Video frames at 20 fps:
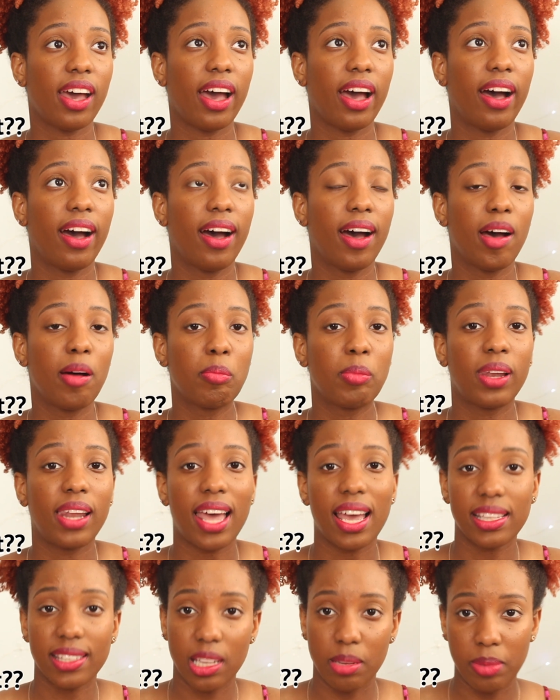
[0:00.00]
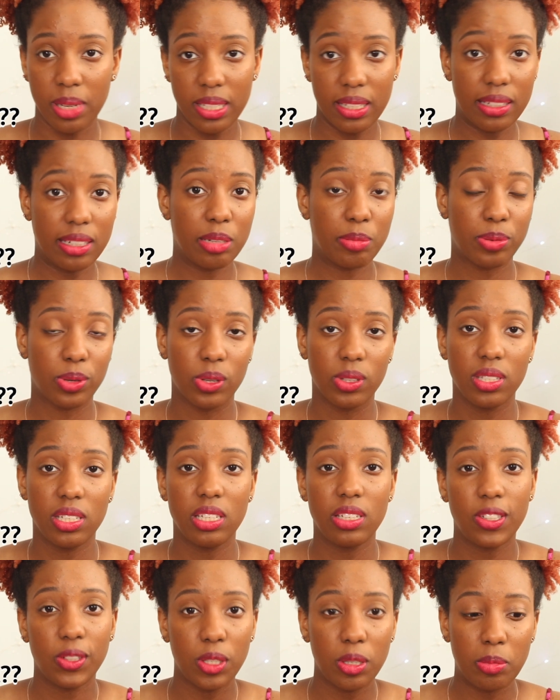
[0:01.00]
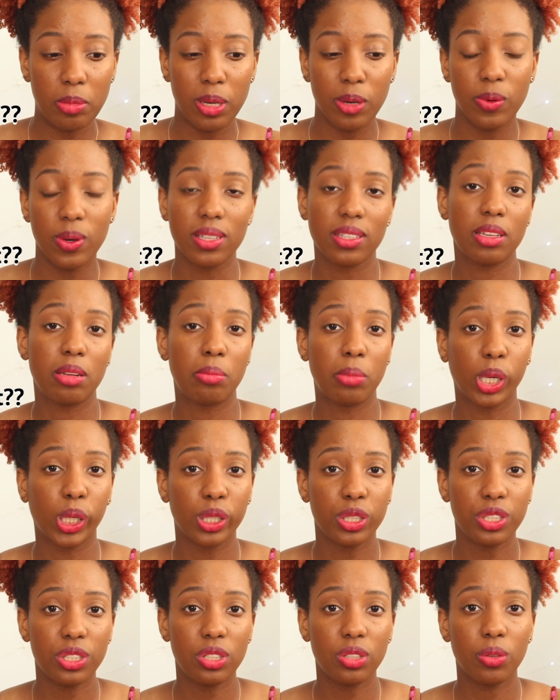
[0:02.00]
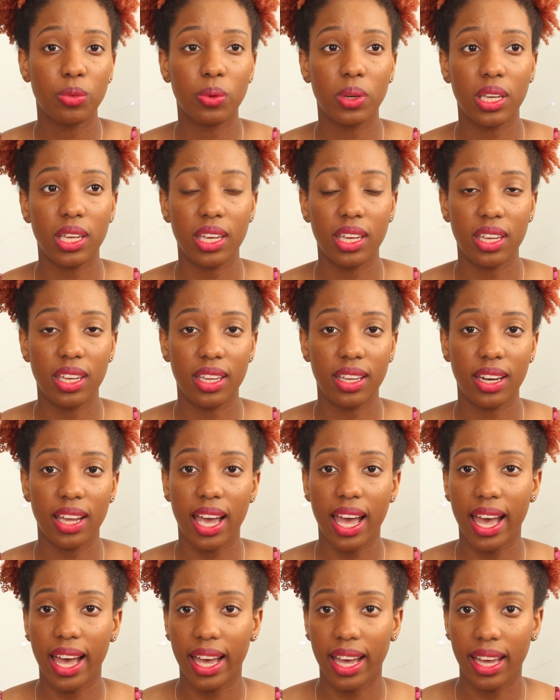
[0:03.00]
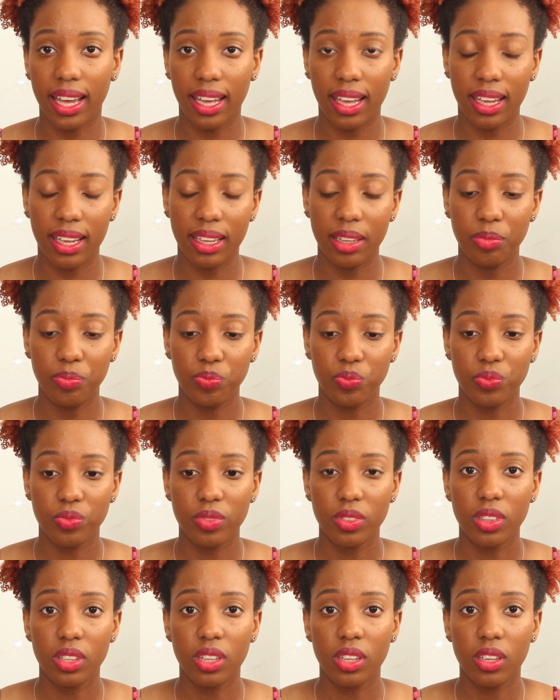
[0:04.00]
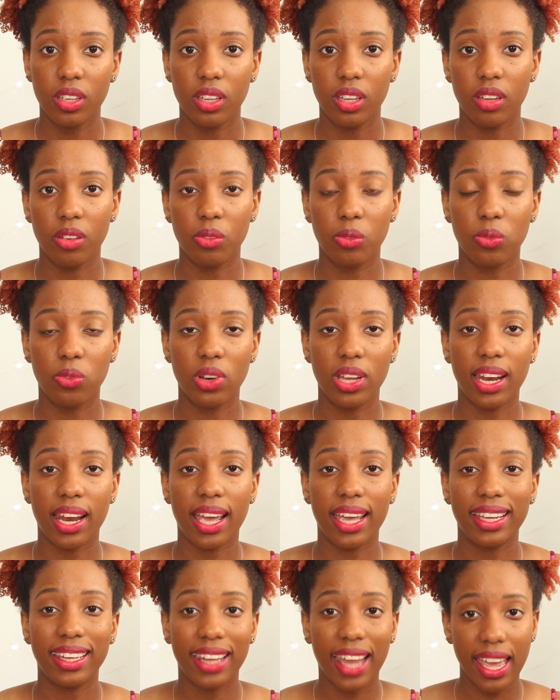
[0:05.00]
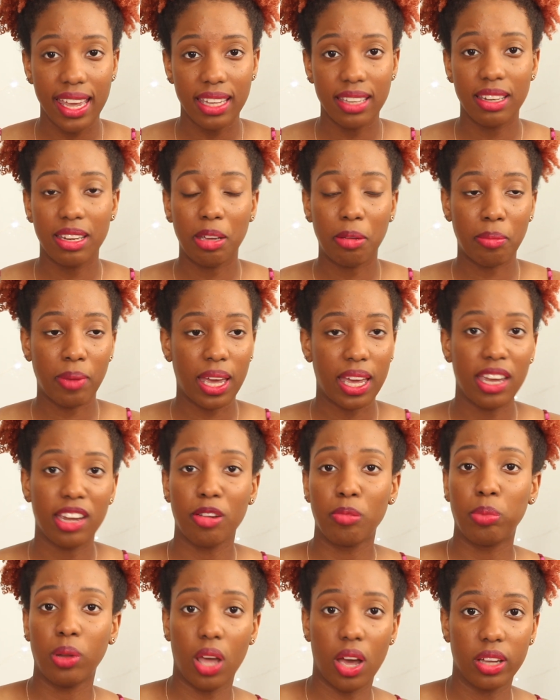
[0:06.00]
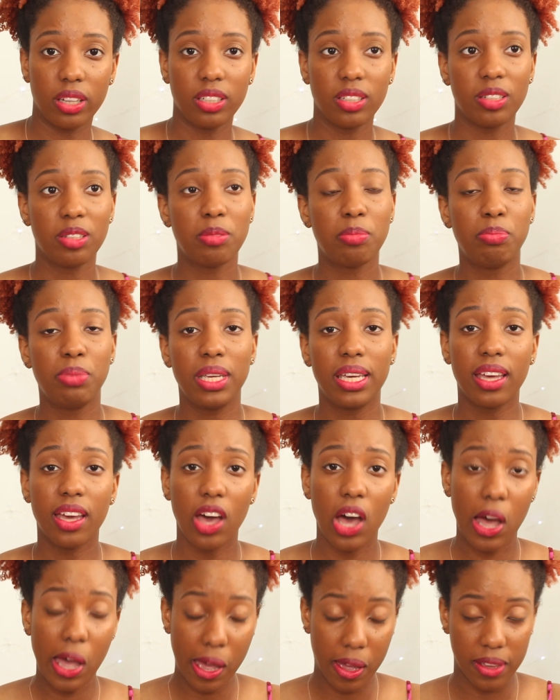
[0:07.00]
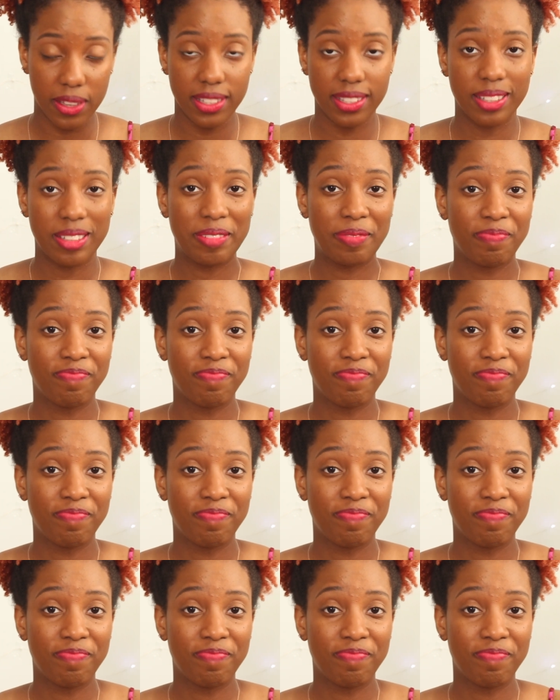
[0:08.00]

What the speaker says: Last time I did a protein treatment was in March when I lightened my hair blonde, because